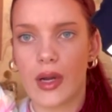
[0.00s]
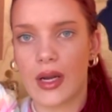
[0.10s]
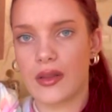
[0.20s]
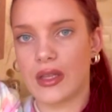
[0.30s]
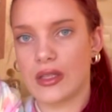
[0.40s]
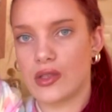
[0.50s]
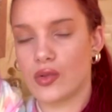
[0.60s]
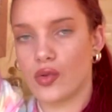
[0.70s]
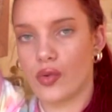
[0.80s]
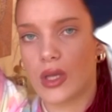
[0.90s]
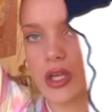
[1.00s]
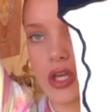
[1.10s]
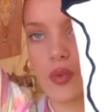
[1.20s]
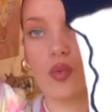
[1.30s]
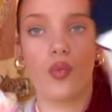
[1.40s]
And I think this would look really
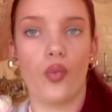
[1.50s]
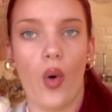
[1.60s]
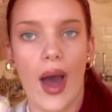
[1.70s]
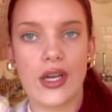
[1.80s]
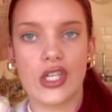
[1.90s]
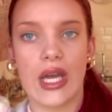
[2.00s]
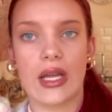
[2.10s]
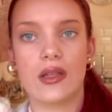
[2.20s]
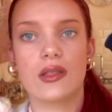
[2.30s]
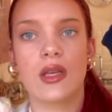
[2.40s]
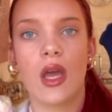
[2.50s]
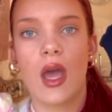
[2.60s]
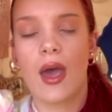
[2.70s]
cute with white jeans,